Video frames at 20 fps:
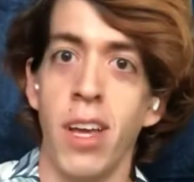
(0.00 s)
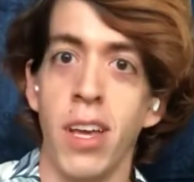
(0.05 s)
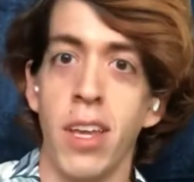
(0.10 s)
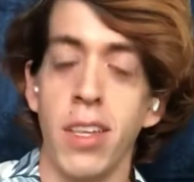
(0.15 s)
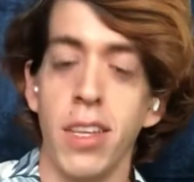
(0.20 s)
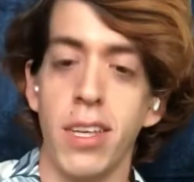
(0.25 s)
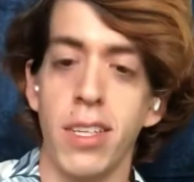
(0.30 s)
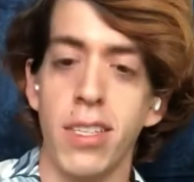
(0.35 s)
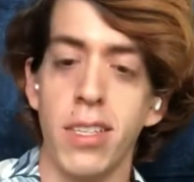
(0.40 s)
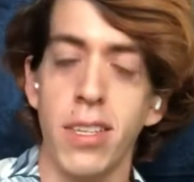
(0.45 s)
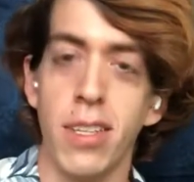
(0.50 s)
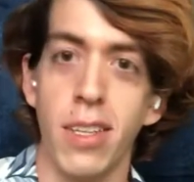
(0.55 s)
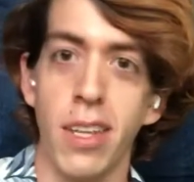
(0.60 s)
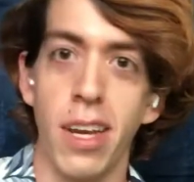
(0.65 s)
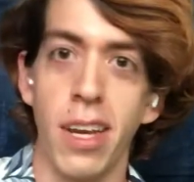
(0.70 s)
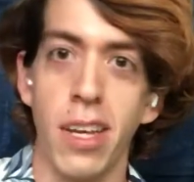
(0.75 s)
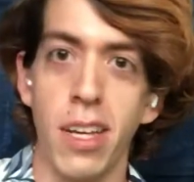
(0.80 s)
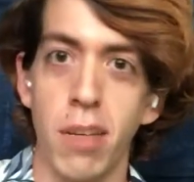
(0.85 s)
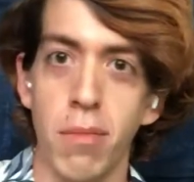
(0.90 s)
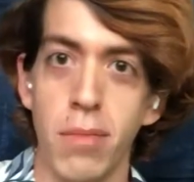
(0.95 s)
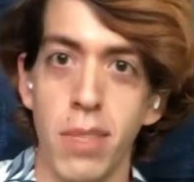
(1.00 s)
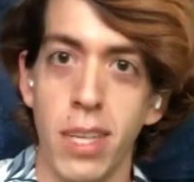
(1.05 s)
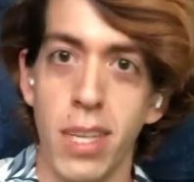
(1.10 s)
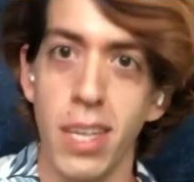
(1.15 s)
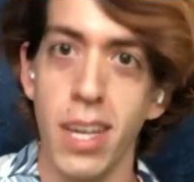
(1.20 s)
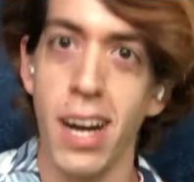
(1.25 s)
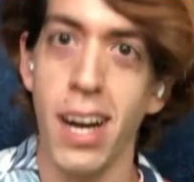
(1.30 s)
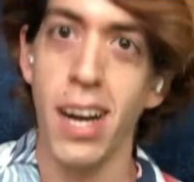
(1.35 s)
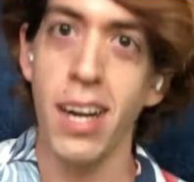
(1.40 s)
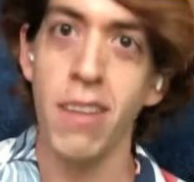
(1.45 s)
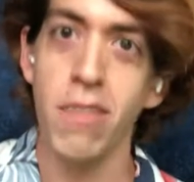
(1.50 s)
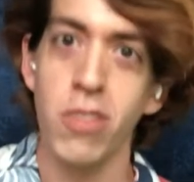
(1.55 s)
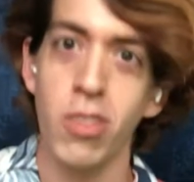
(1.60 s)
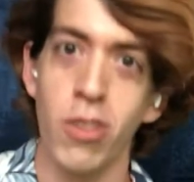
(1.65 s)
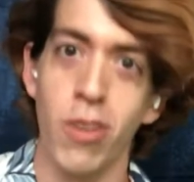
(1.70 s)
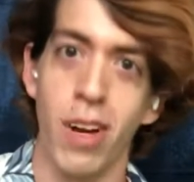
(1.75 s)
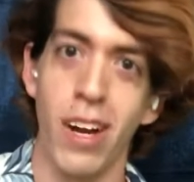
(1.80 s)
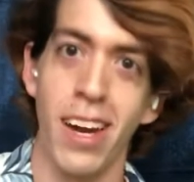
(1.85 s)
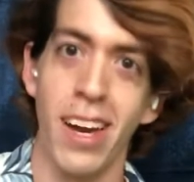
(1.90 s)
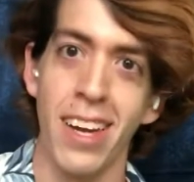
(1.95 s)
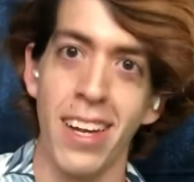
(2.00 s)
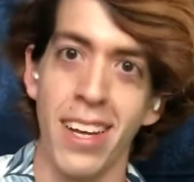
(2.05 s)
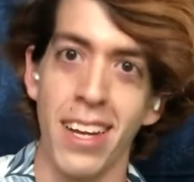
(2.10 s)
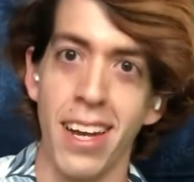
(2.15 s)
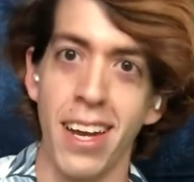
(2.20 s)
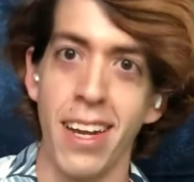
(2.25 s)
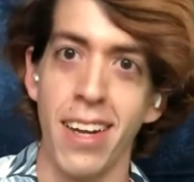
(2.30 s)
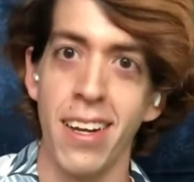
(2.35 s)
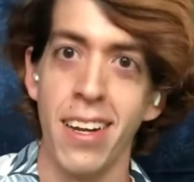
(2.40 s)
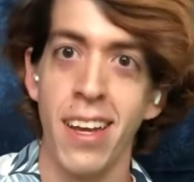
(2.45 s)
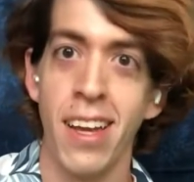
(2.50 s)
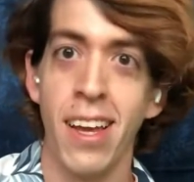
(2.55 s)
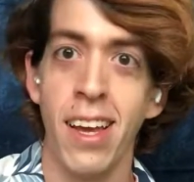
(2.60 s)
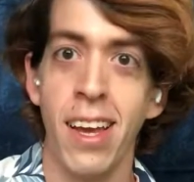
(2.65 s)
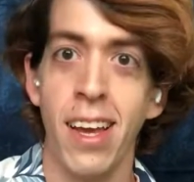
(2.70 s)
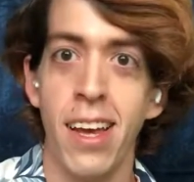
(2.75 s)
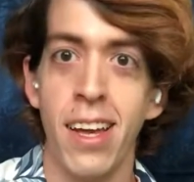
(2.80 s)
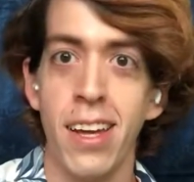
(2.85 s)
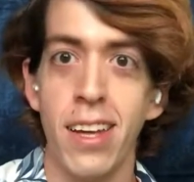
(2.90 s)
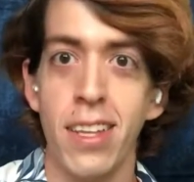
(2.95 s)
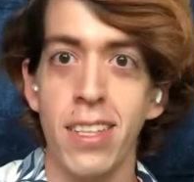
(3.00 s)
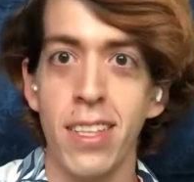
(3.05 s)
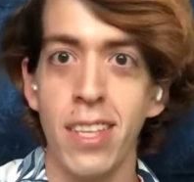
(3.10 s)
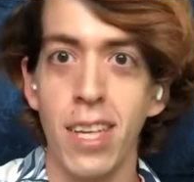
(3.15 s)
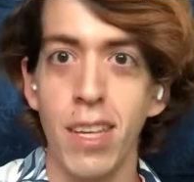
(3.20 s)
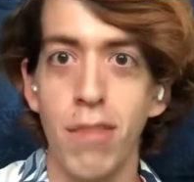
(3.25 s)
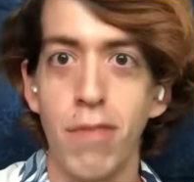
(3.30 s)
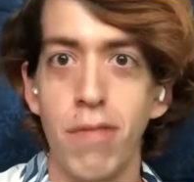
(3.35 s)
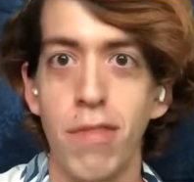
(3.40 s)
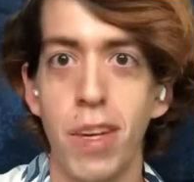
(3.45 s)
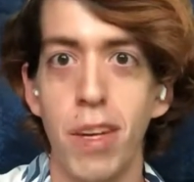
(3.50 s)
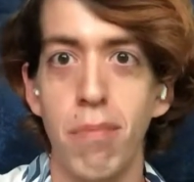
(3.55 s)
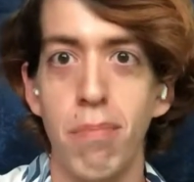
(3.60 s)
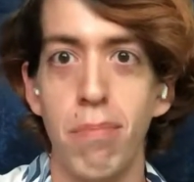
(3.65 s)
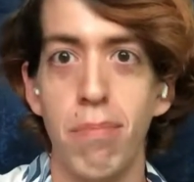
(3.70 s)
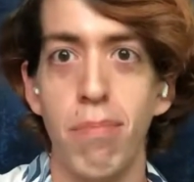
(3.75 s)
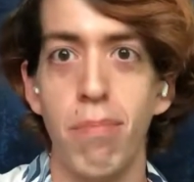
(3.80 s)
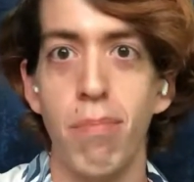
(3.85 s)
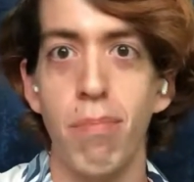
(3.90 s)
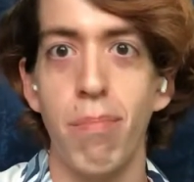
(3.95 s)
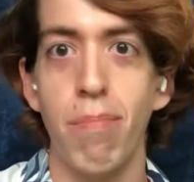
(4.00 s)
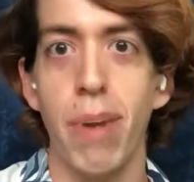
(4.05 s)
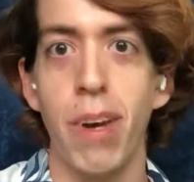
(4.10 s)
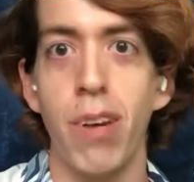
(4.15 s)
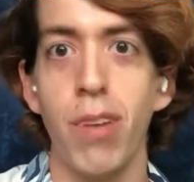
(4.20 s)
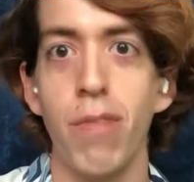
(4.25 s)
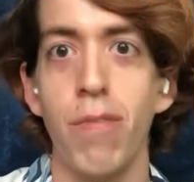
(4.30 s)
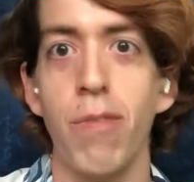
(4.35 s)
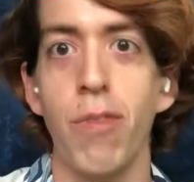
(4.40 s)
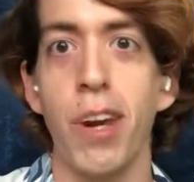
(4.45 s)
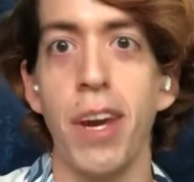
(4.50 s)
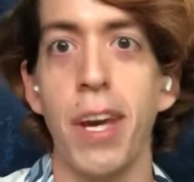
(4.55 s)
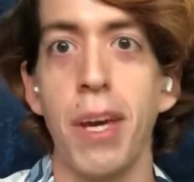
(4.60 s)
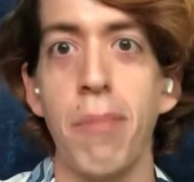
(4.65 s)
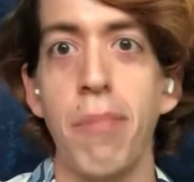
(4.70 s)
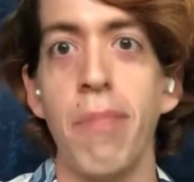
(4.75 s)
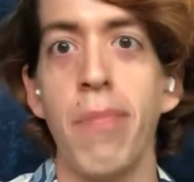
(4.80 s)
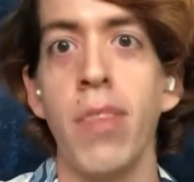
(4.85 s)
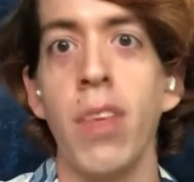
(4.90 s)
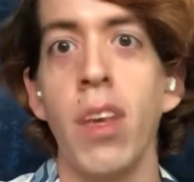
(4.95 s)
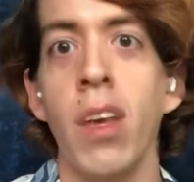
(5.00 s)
these Caladiums and kind of try to get a leaf in better frame,